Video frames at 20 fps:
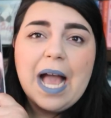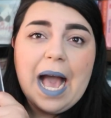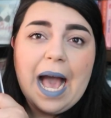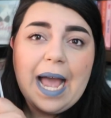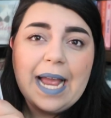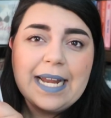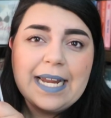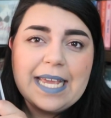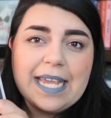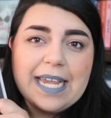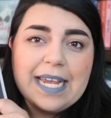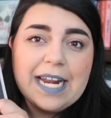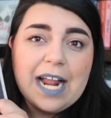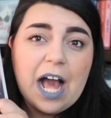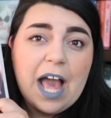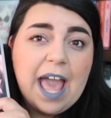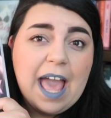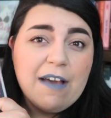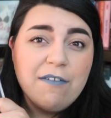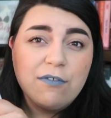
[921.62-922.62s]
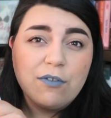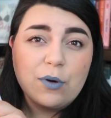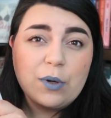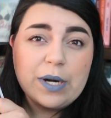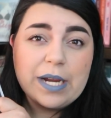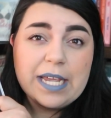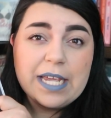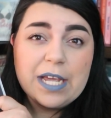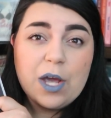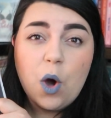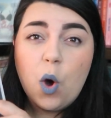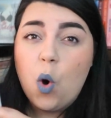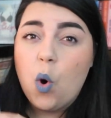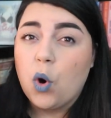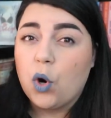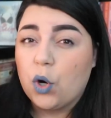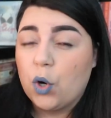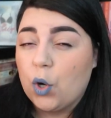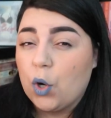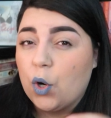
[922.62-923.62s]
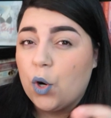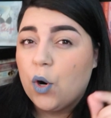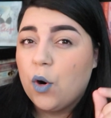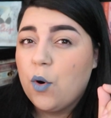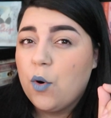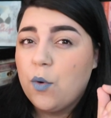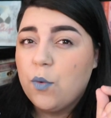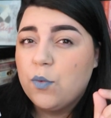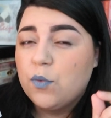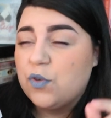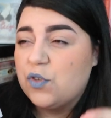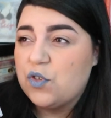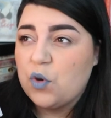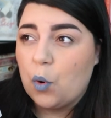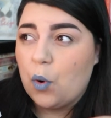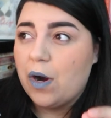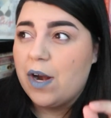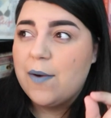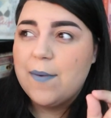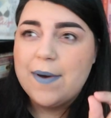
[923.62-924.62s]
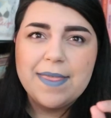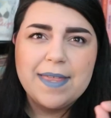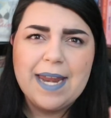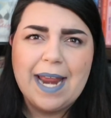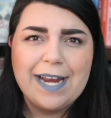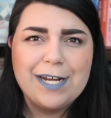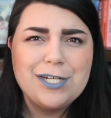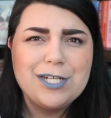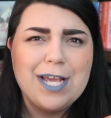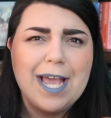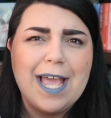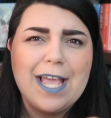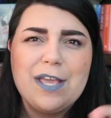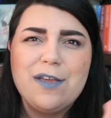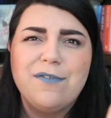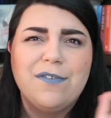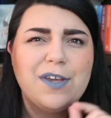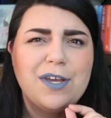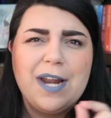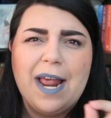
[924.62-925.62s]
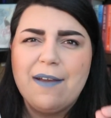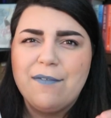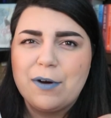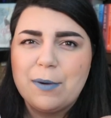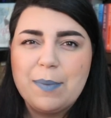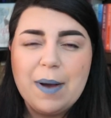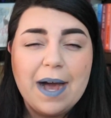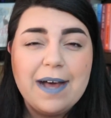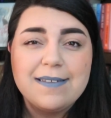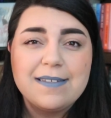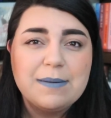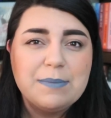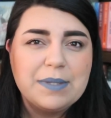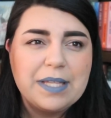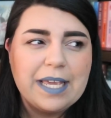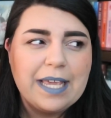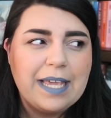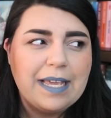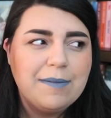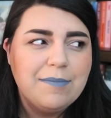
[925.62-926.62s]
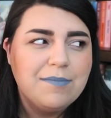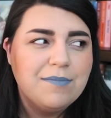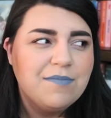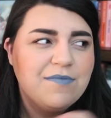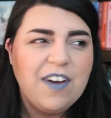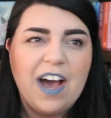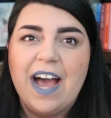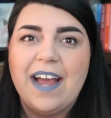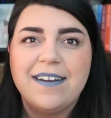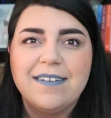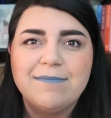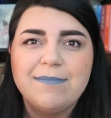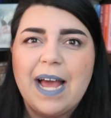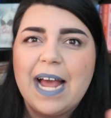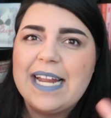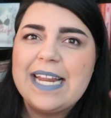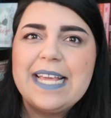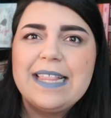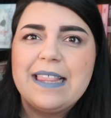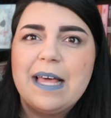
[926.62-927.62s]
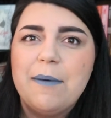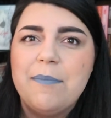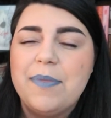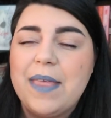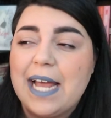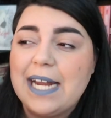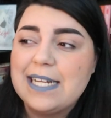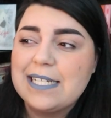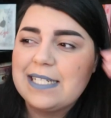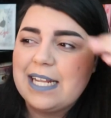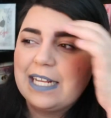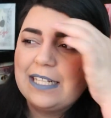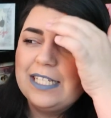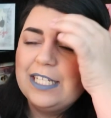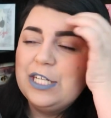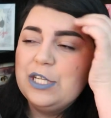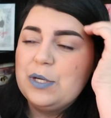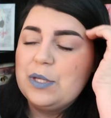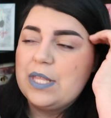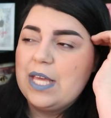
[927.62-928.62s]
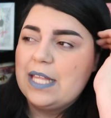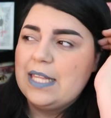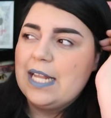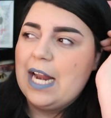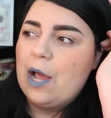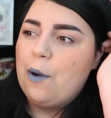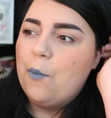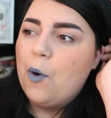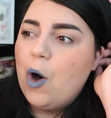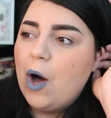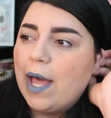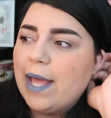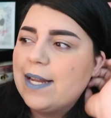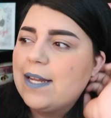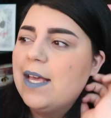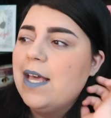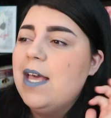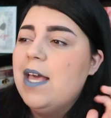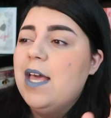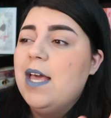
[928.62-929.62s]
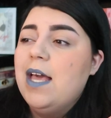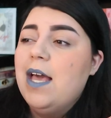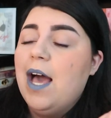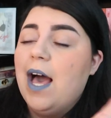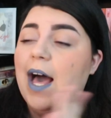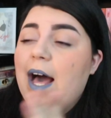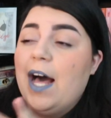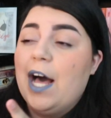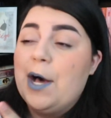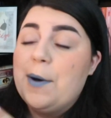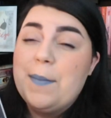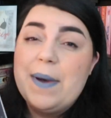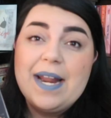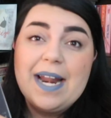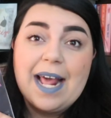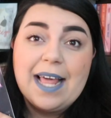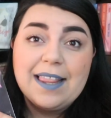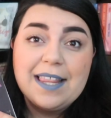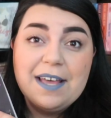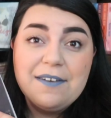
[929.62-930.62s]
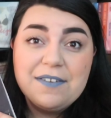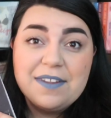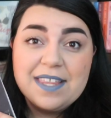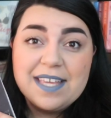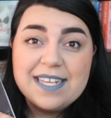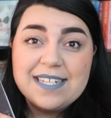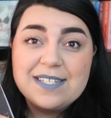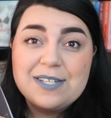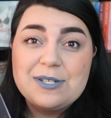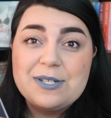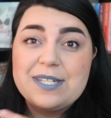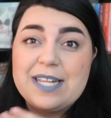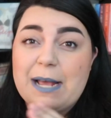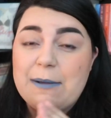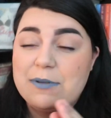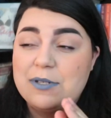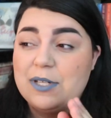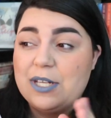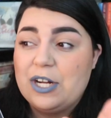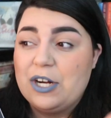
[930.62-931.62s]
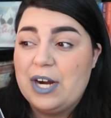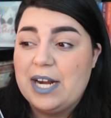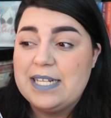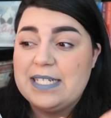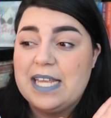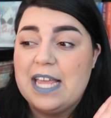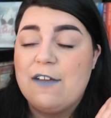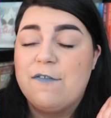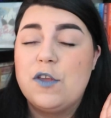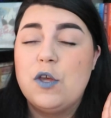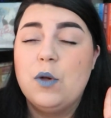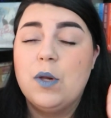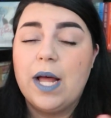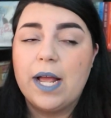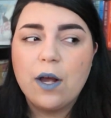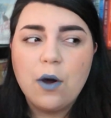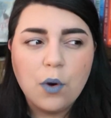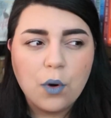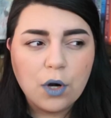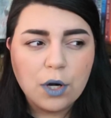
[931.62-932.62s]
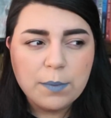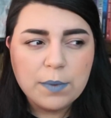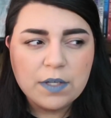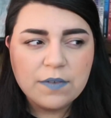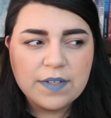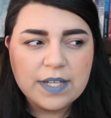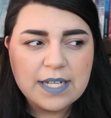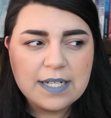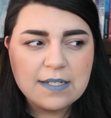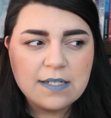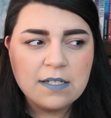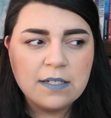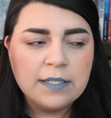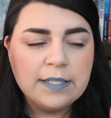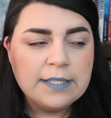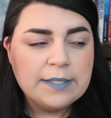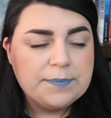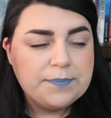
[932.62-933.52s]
I need every horror story with an HEA you could ever possibly find. I need them. That is like the new thing that I want. Um, and I loved this. This is absolutely crazy. If you like horror movies,